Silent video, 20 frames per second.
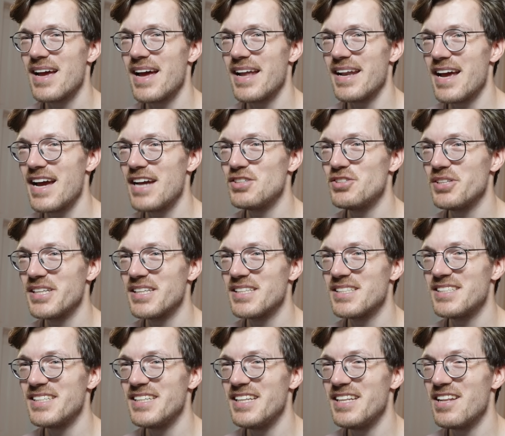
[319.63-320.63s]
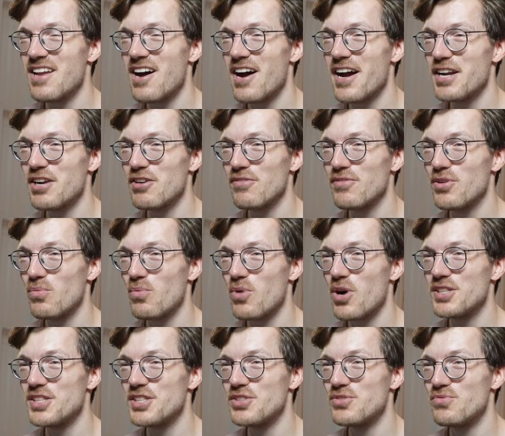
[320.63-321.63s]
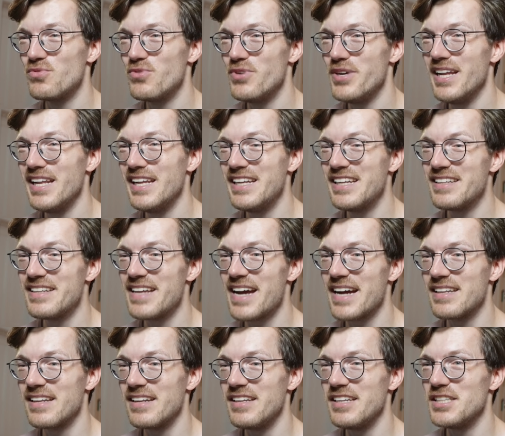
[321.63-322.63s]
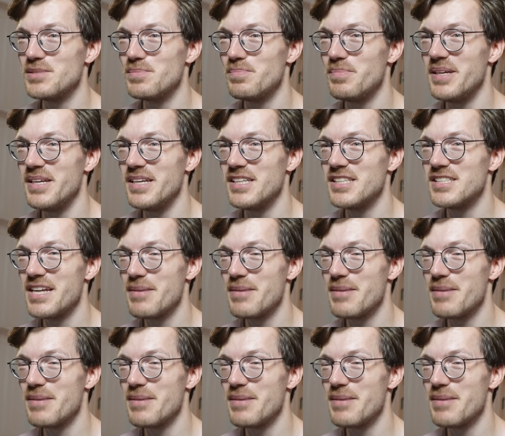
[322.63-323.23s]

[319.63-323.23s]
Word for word: And as you can see, neither of the watches really detected these peaks.